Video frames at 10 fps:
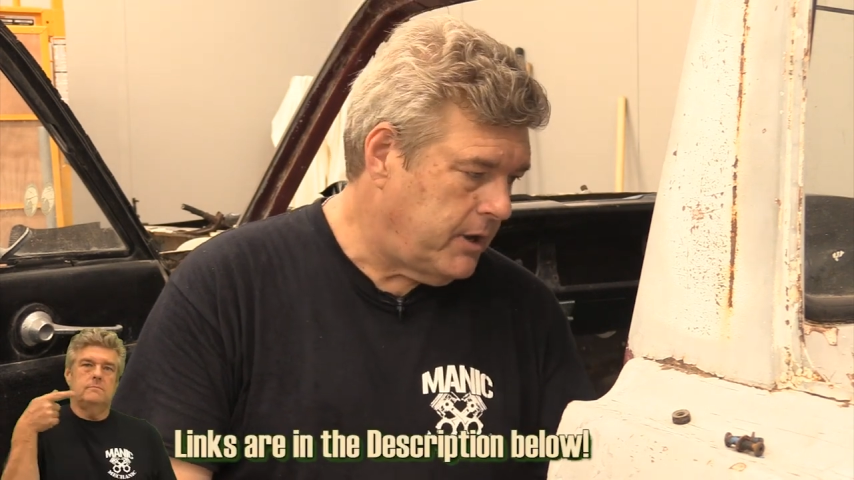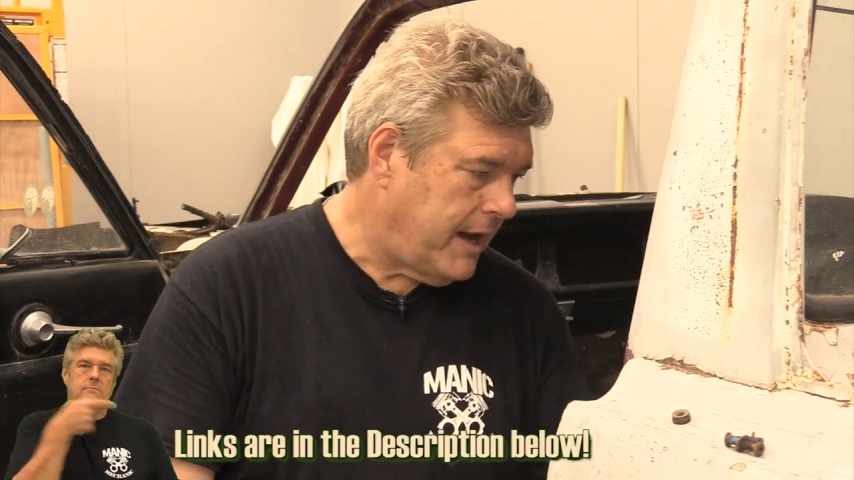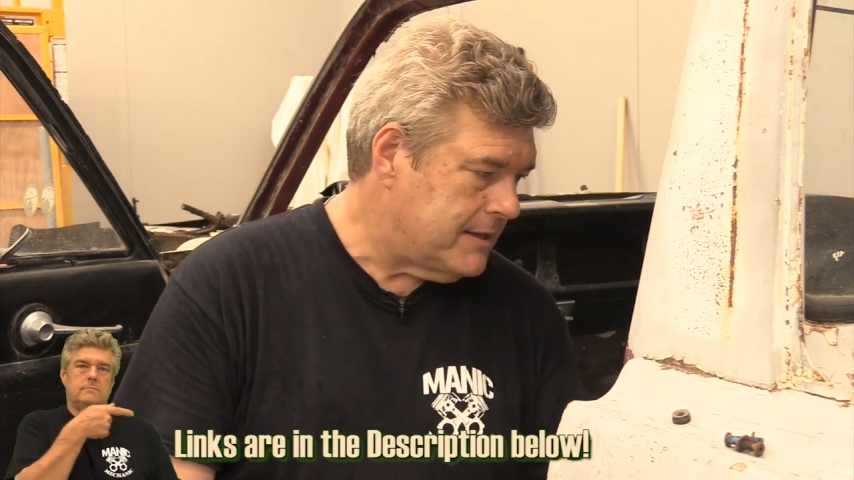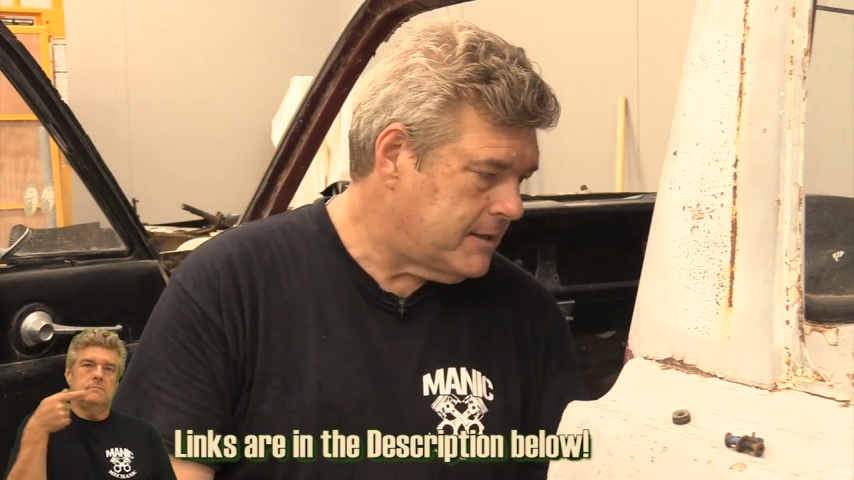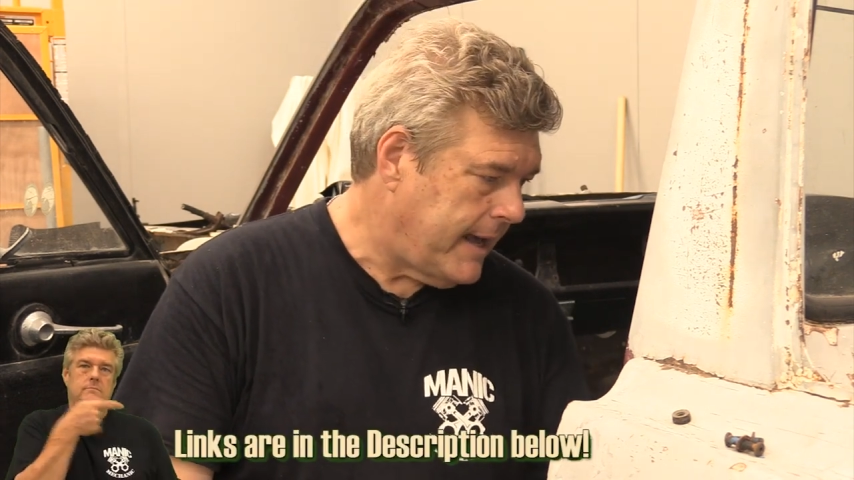
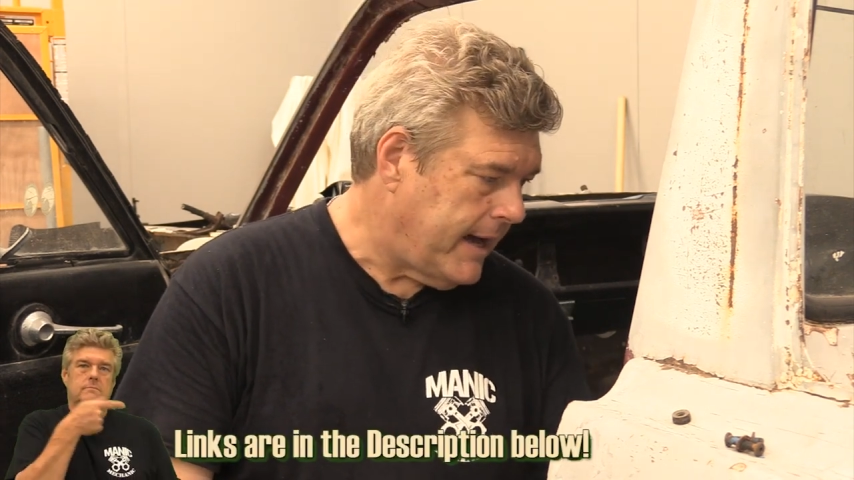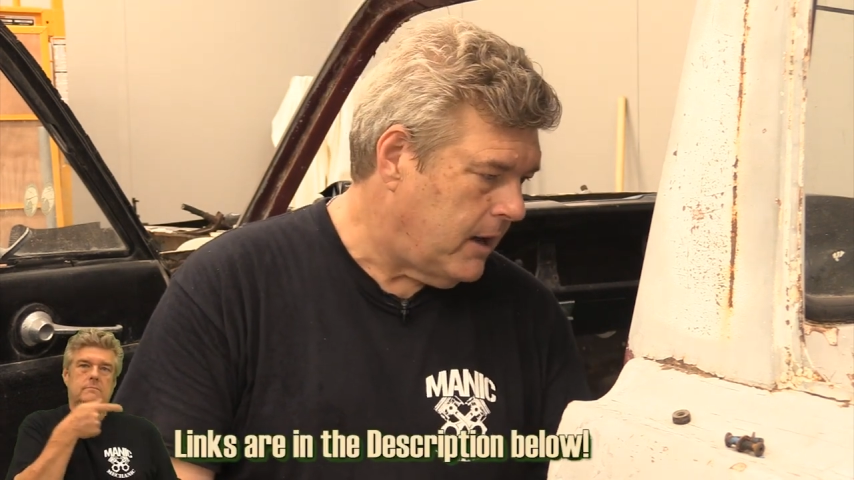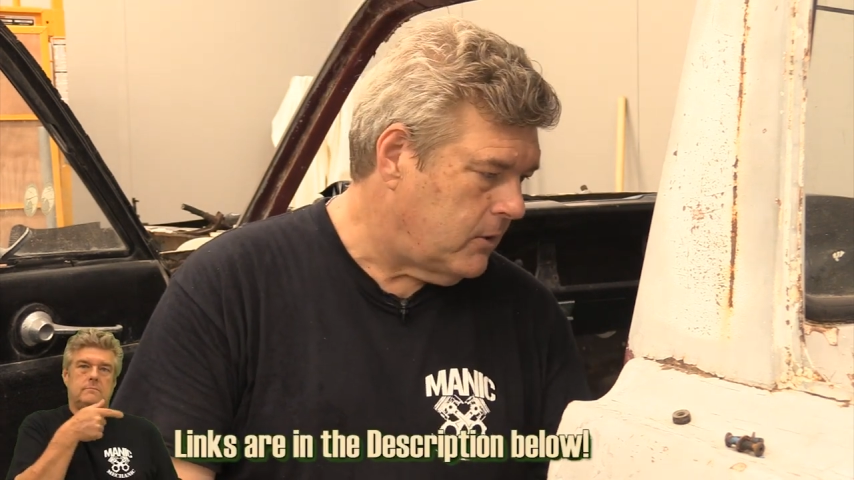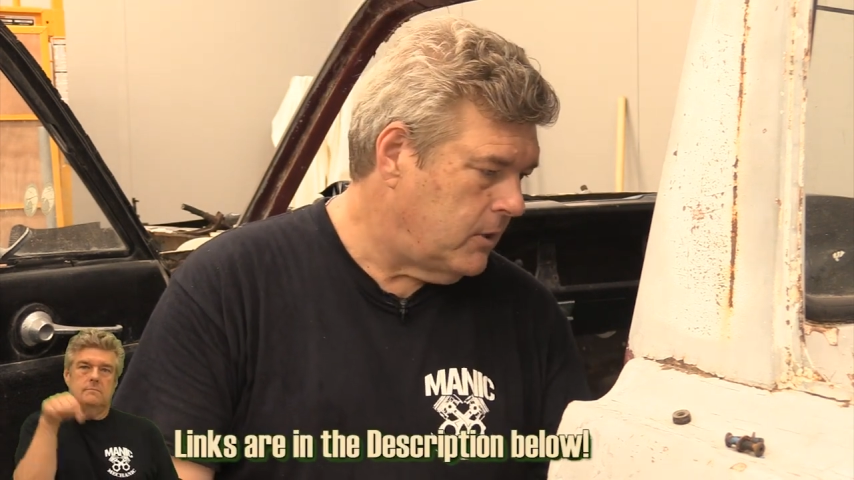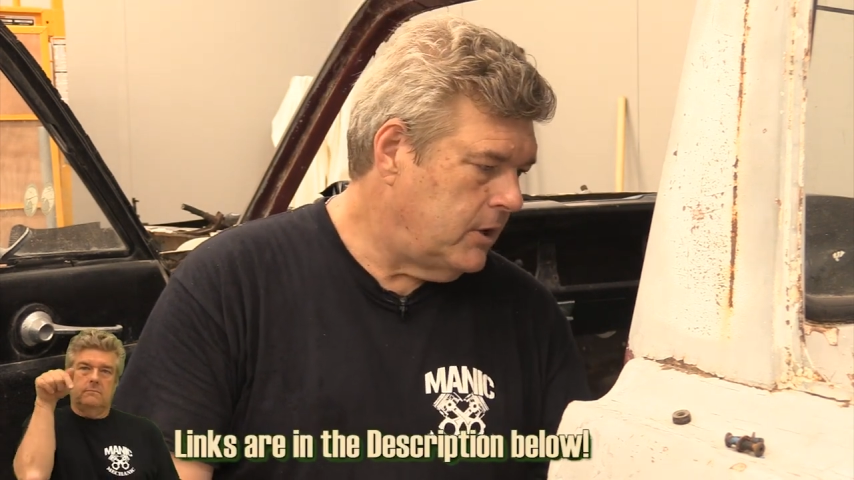guys
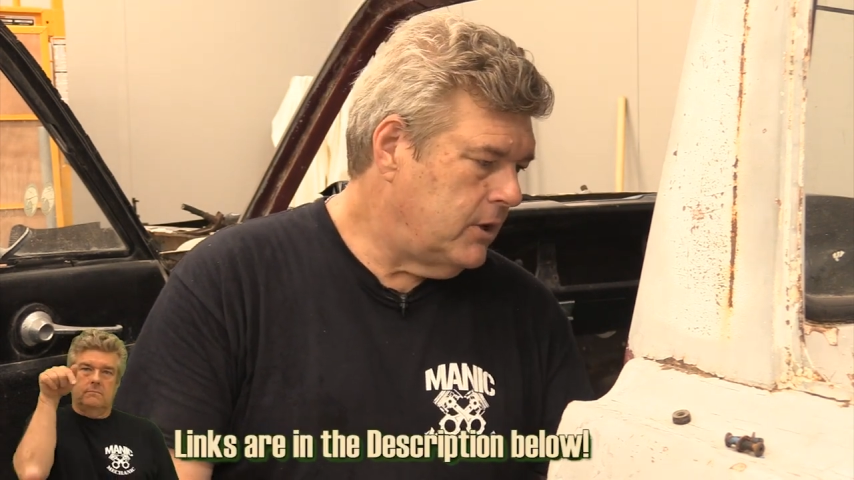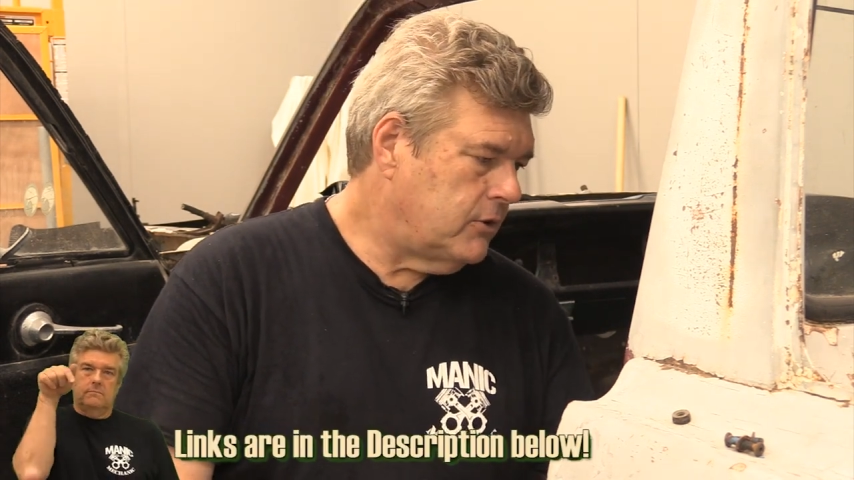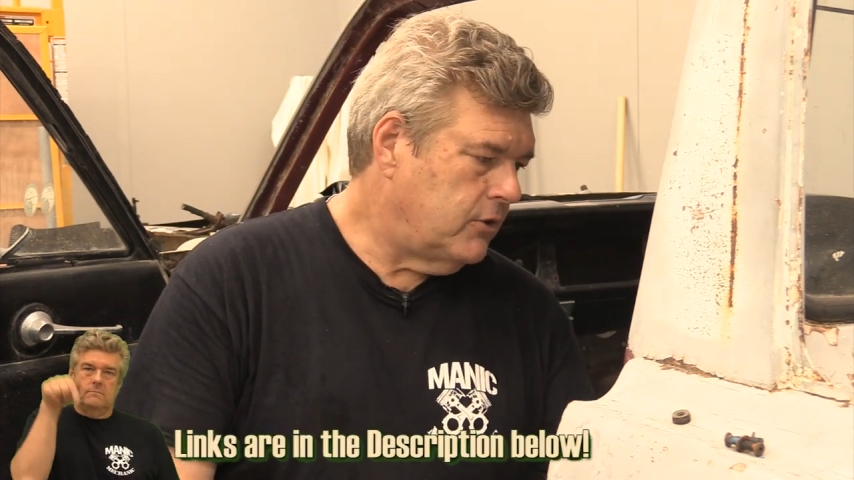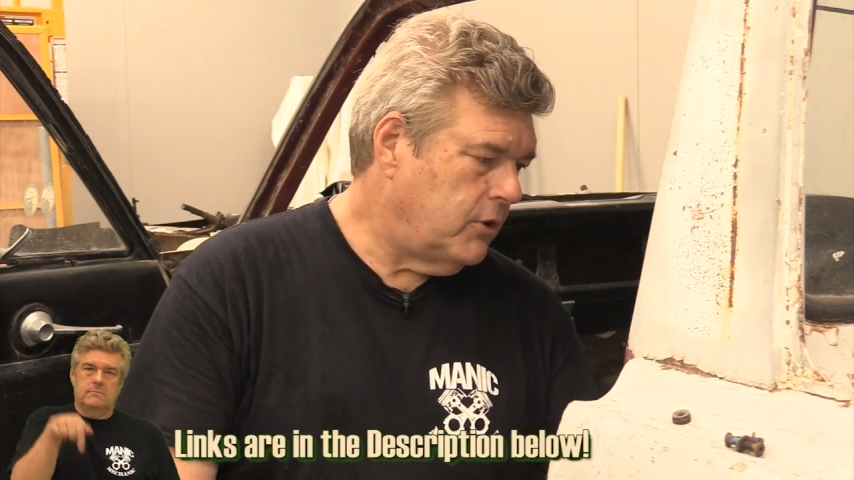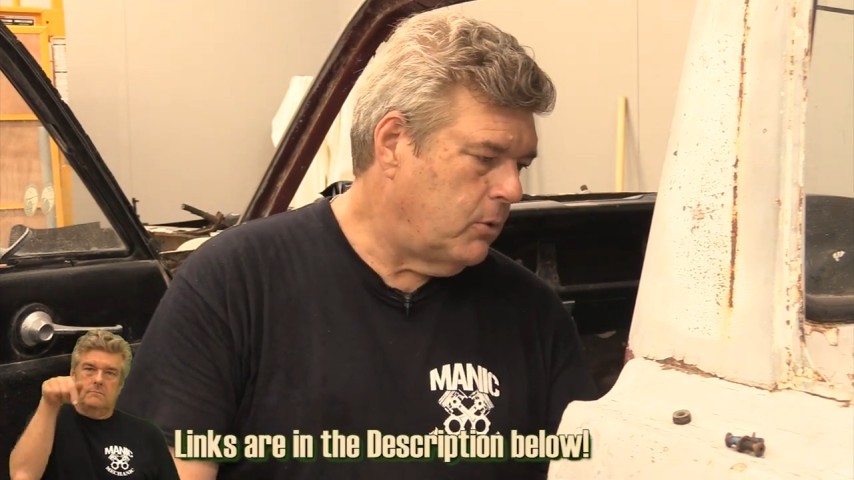how
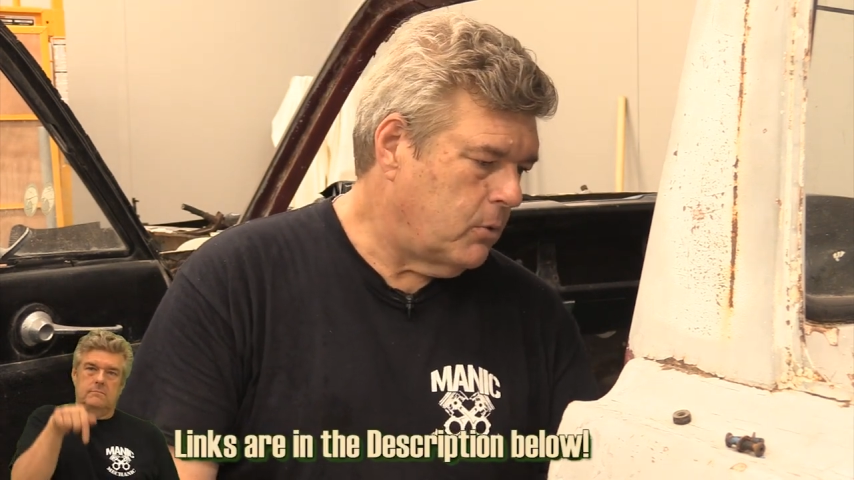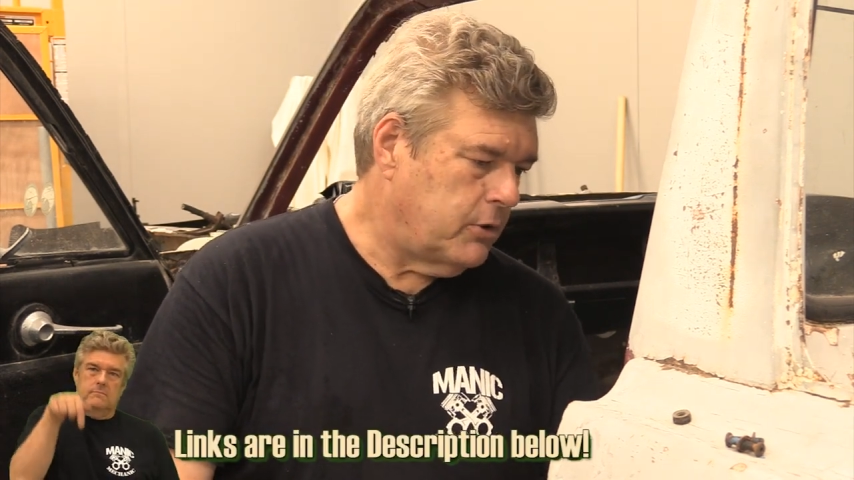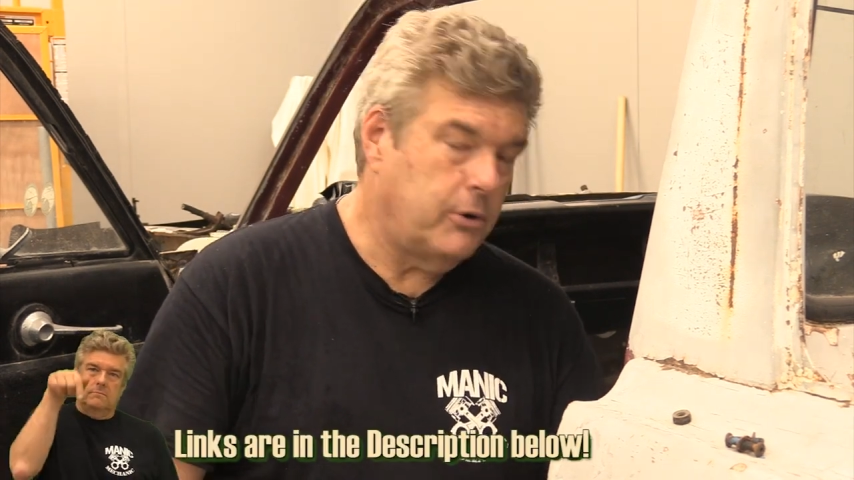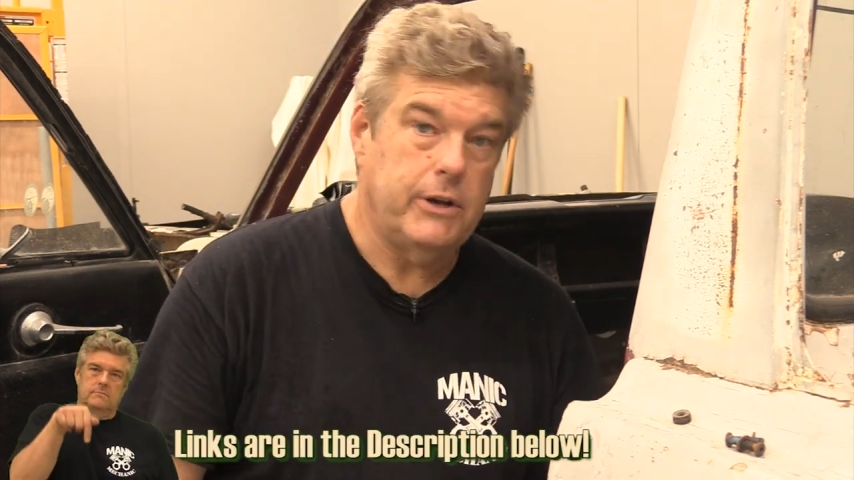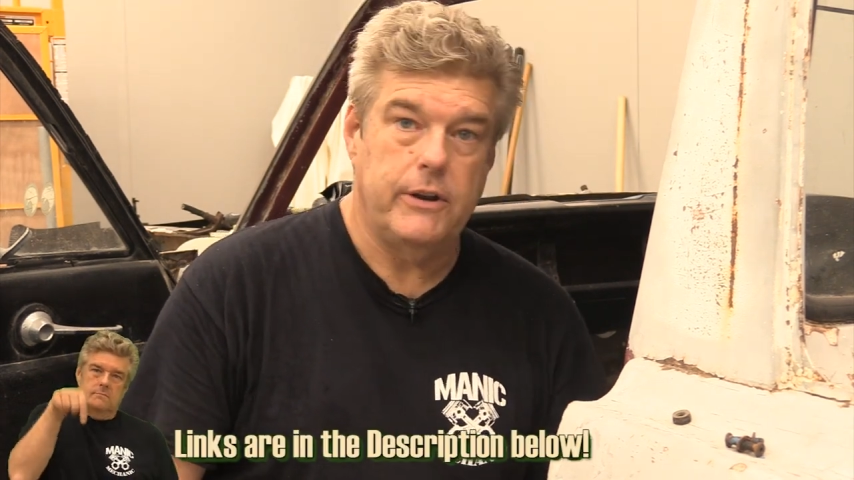to do what we're doing here.